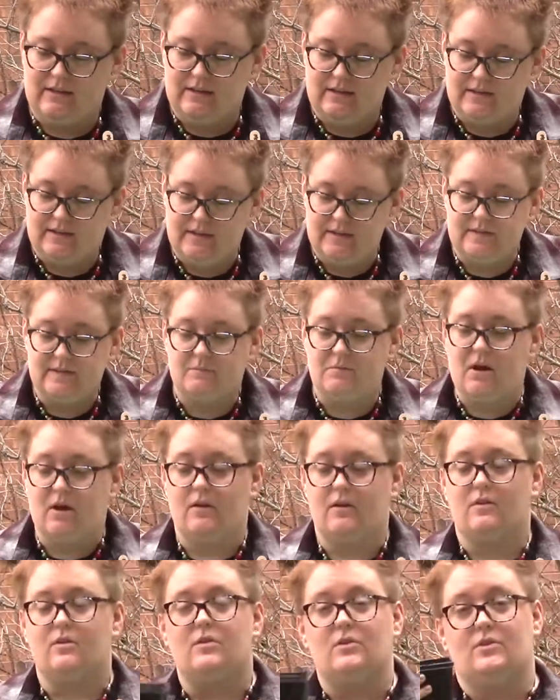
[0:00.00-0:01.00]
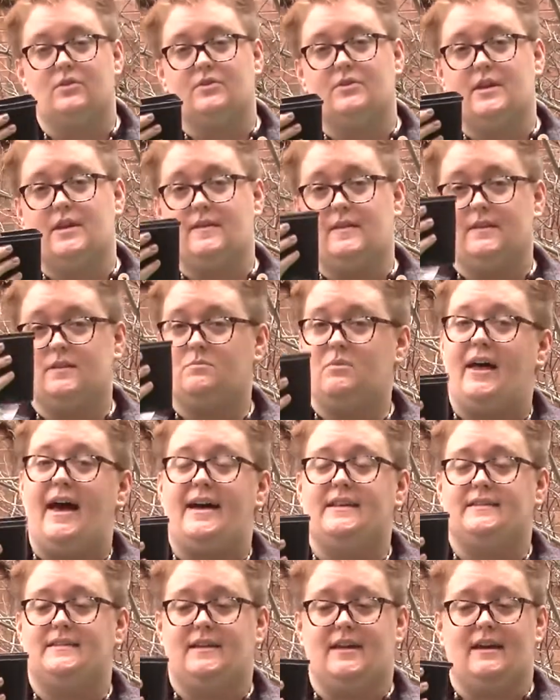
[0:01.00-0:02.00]
This marigold in this
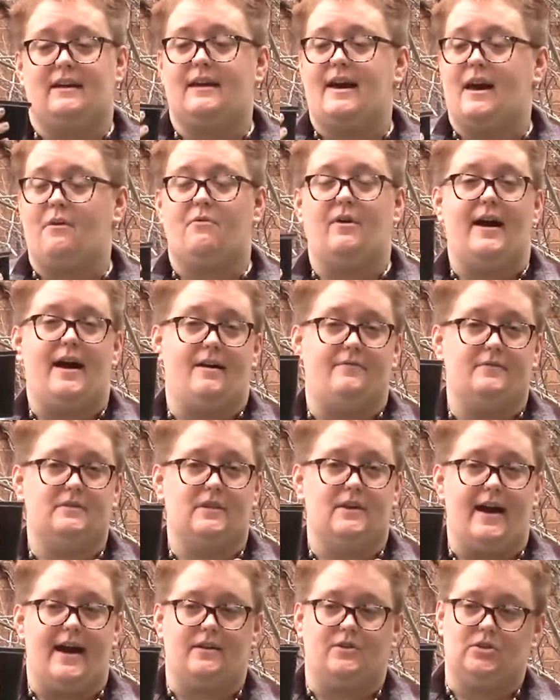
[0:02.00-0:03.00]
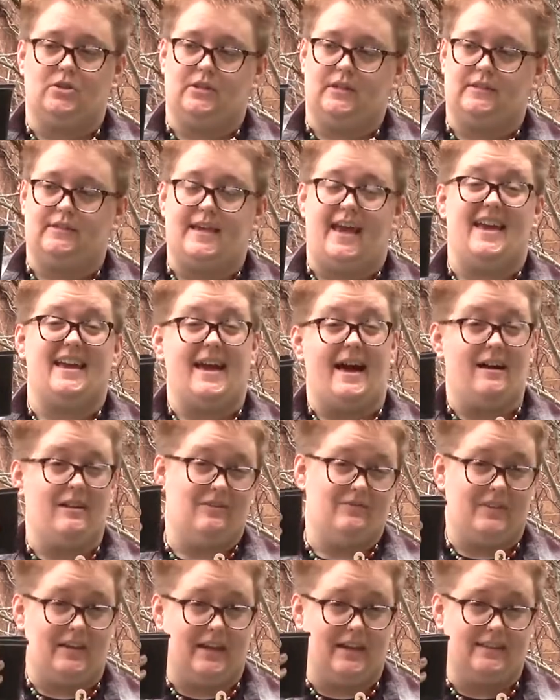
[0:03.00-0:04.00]
plastic, I will have to actually take out
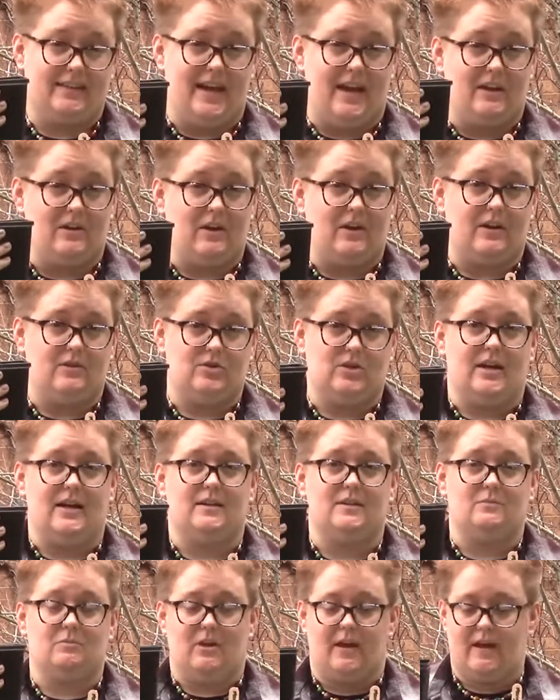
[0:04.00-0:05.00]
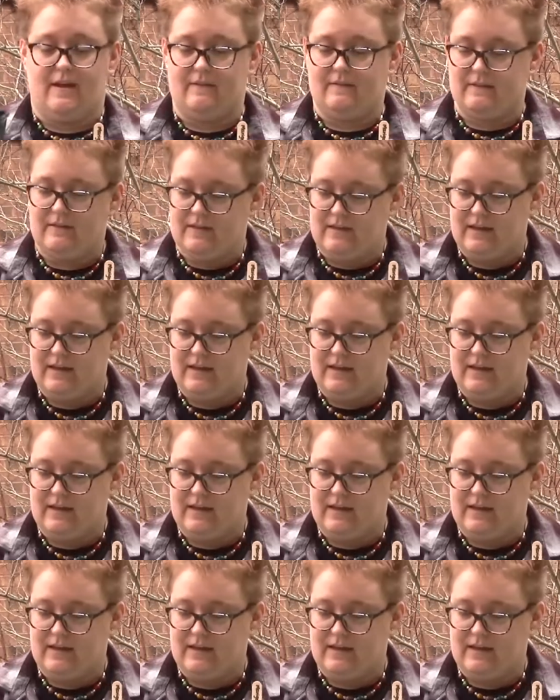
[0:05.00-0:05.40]
of the container and transplant.